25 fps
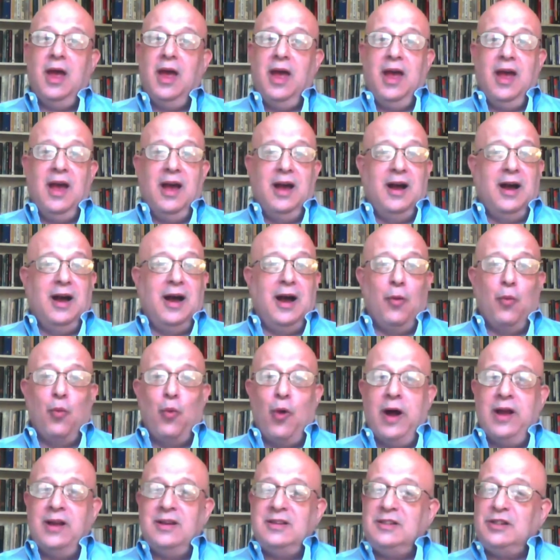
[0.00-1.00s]

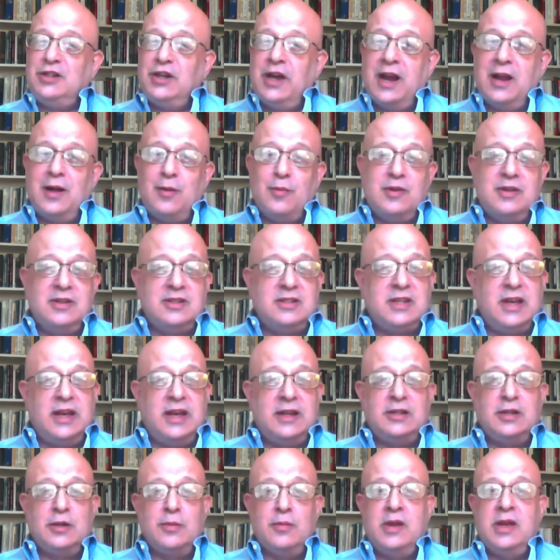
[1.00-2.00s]
One gentleman said
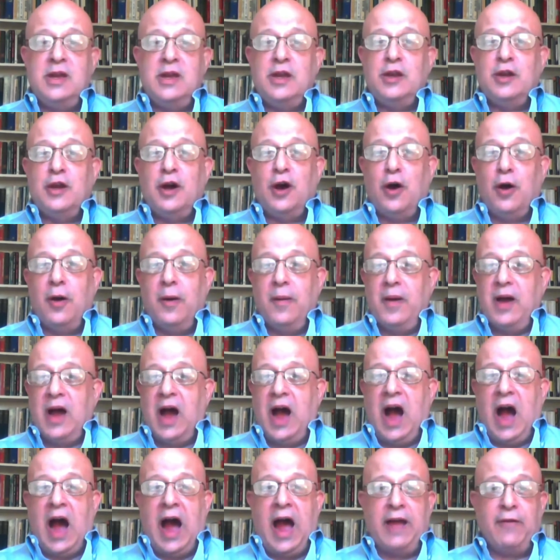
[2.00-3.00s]
to me,
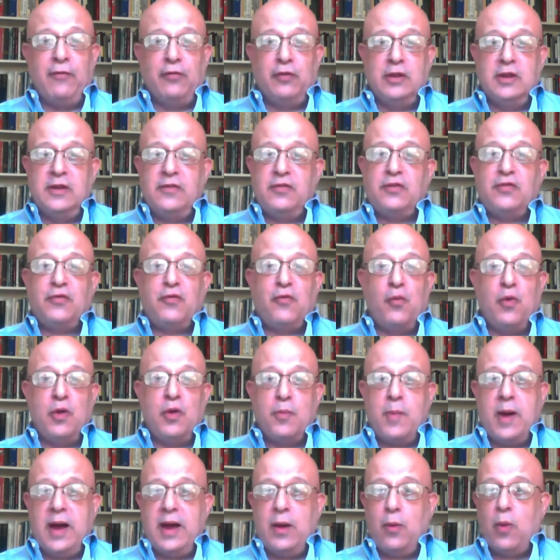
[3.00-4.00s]
I've lived with
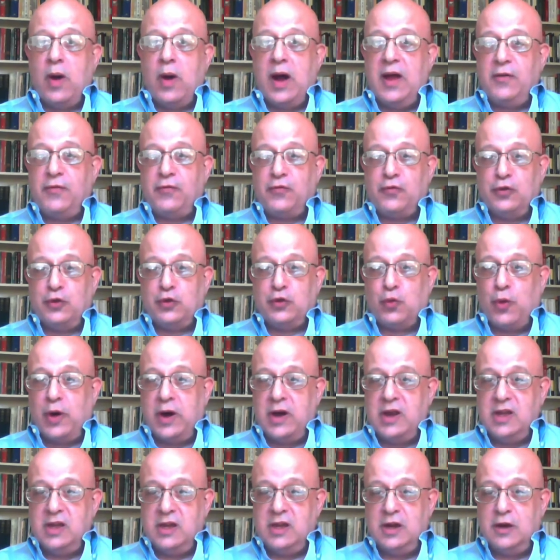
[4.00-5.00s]
my wife for
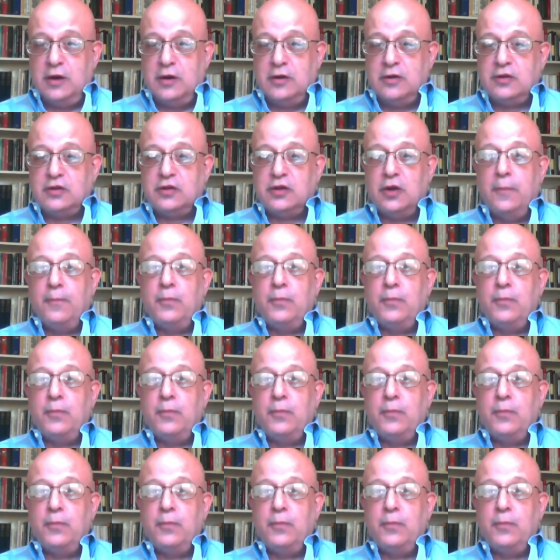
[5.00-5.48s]
20 years.